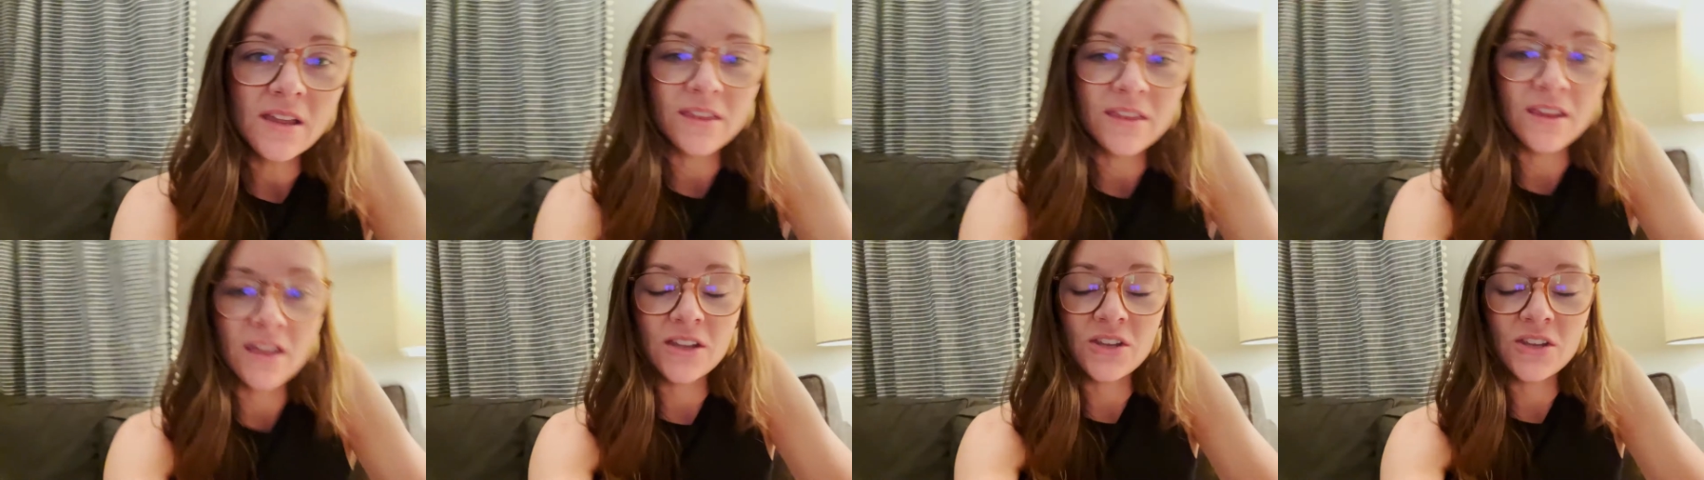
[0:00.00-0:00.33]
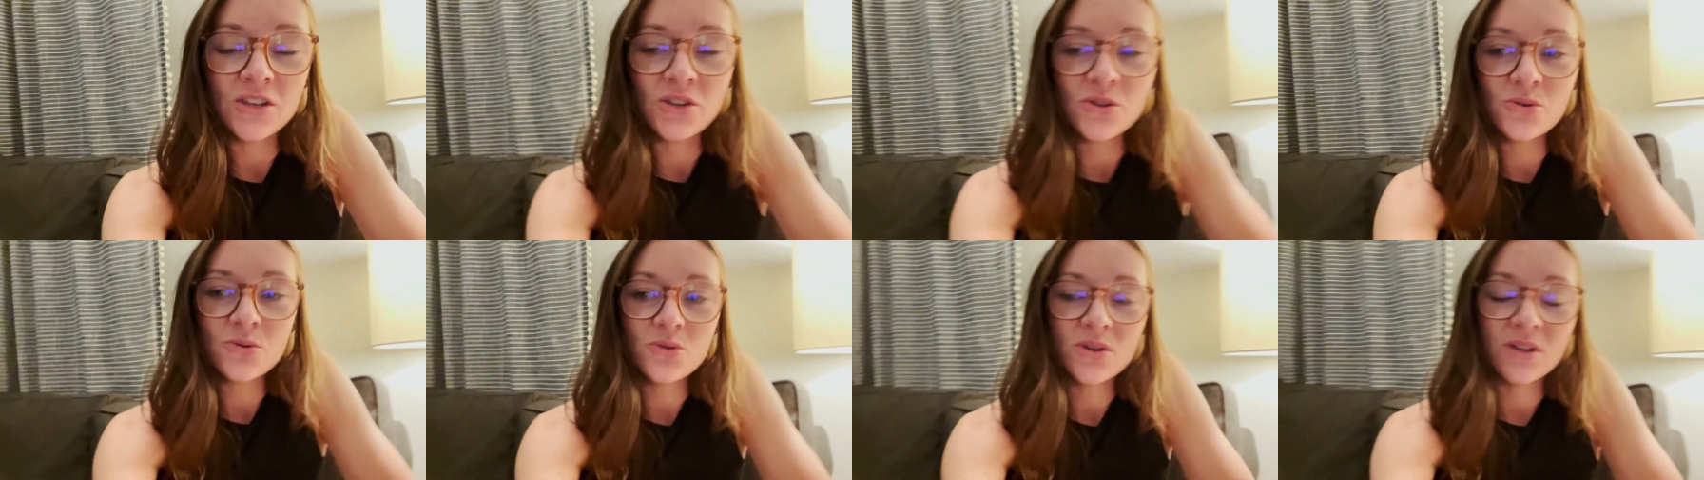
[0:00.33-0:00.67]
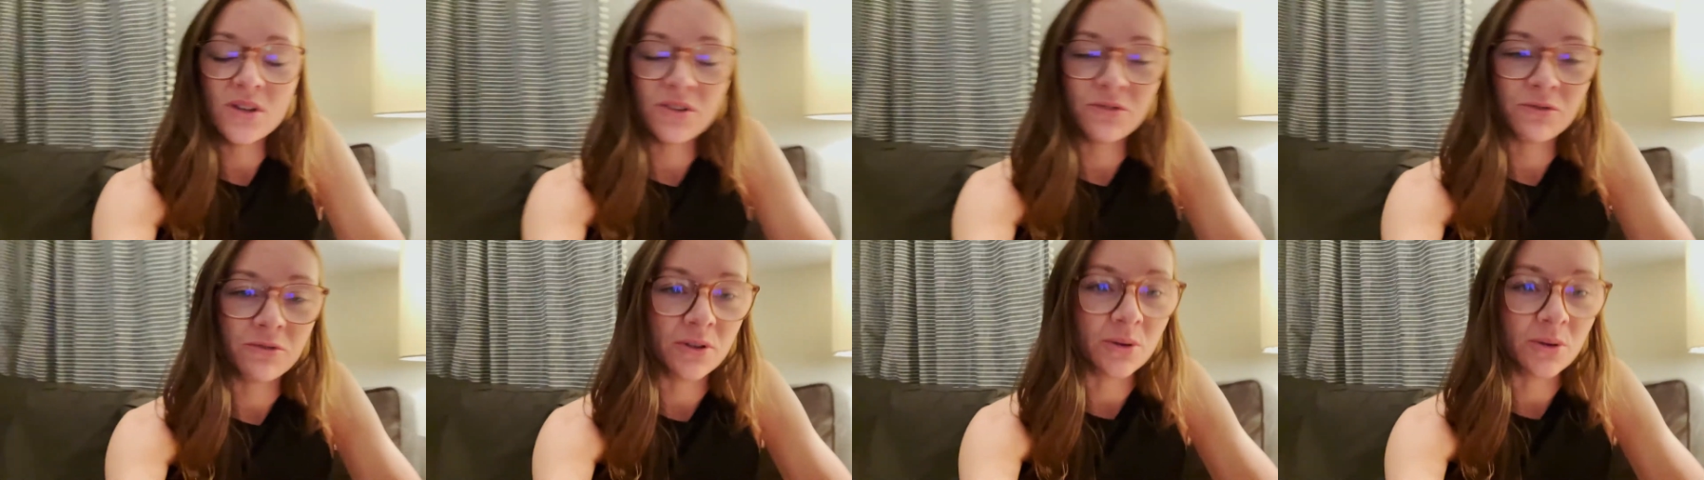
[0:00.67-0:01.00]
that you
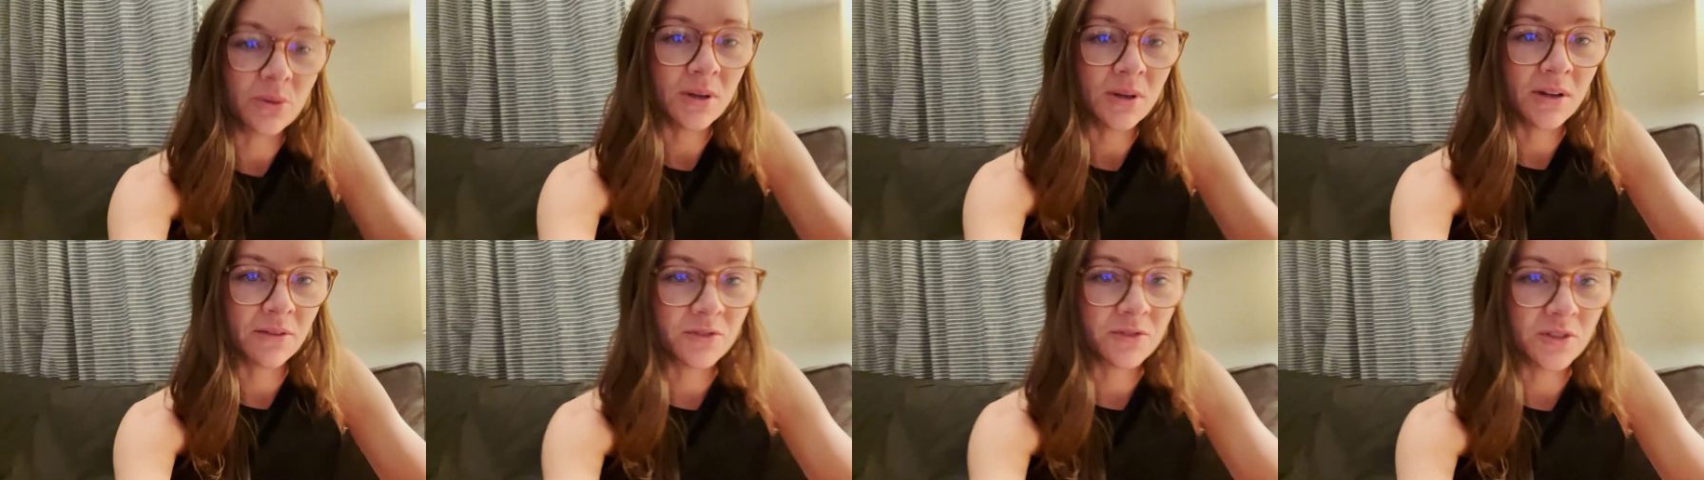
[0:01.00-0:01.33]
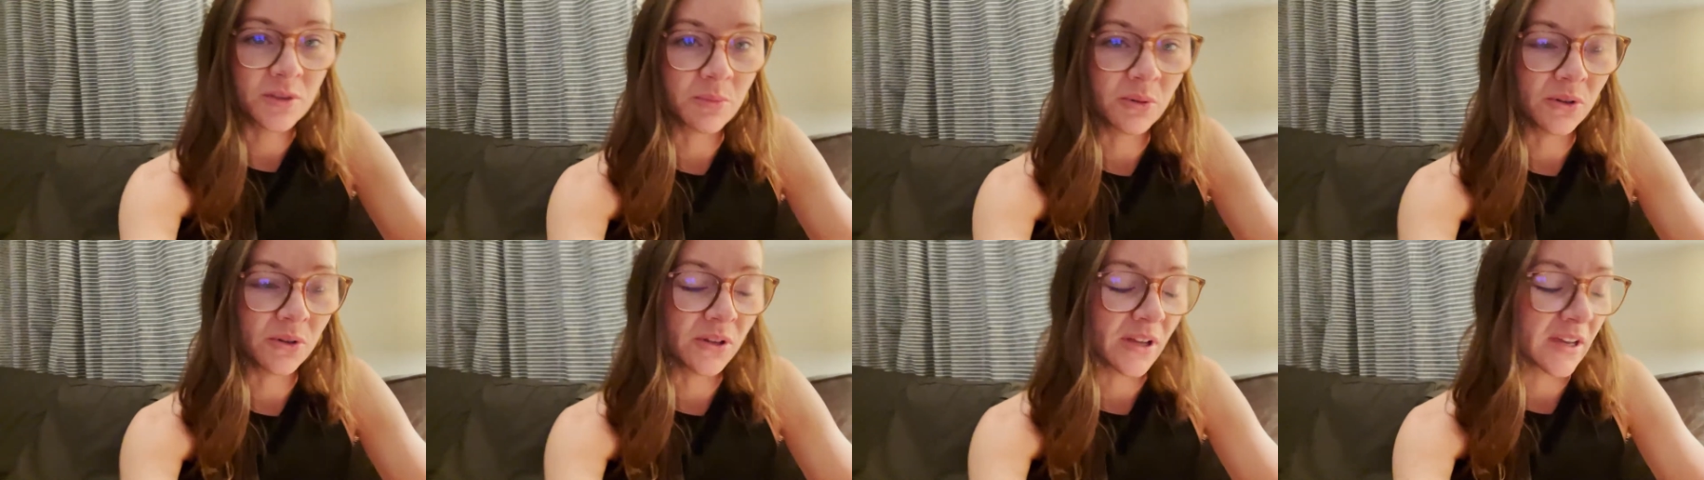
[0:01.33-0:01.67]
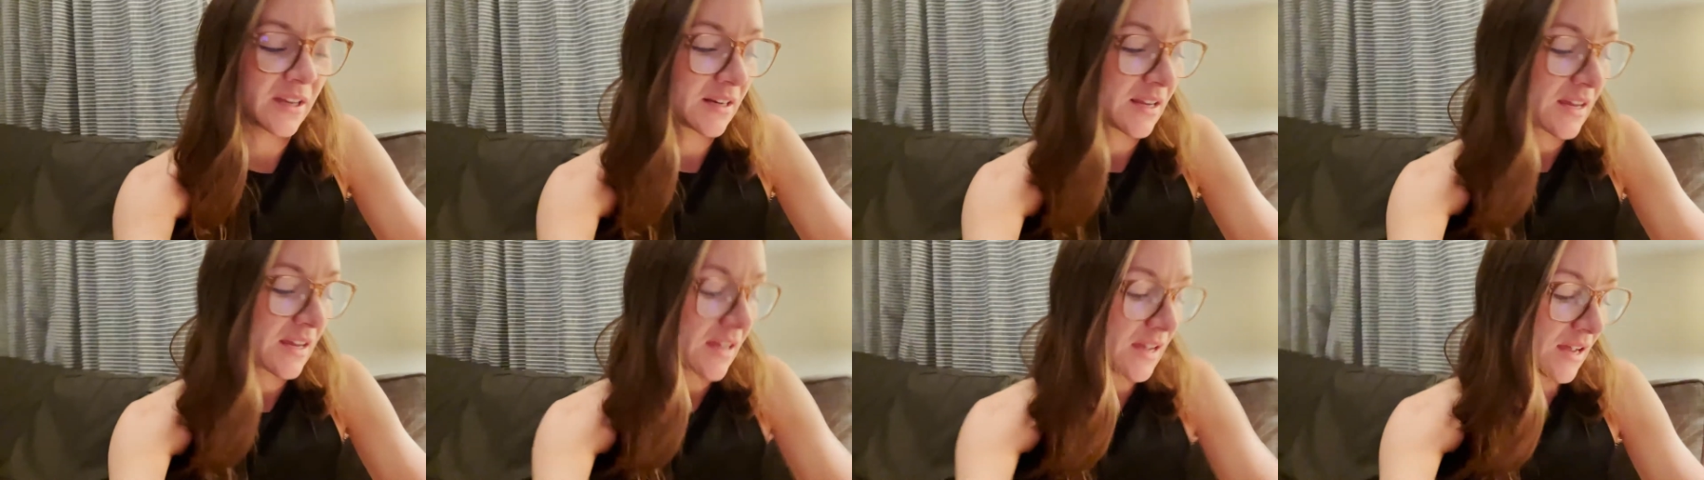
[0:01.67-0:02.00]
can feel comfortable
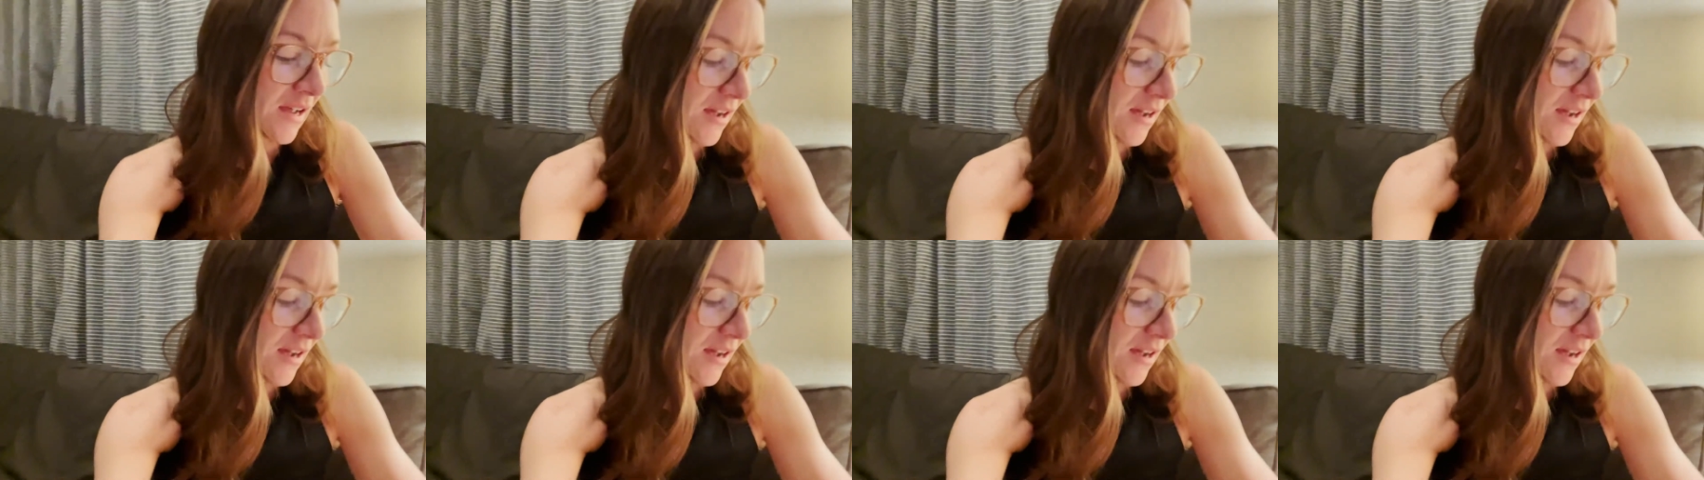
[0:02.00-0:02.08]
in.